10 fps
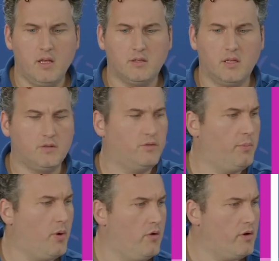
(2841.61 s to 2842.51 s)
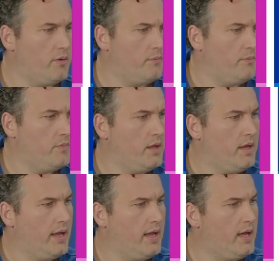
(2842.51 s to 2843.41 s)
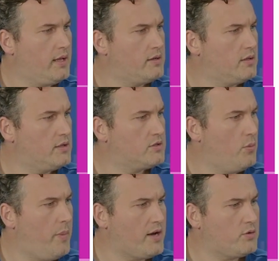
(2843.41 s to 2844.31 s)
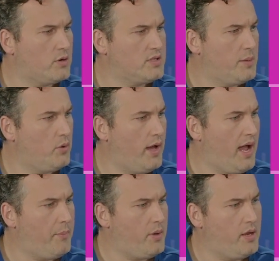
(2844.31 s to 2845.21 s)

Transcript: So let's flip over, and let's go back to our example app.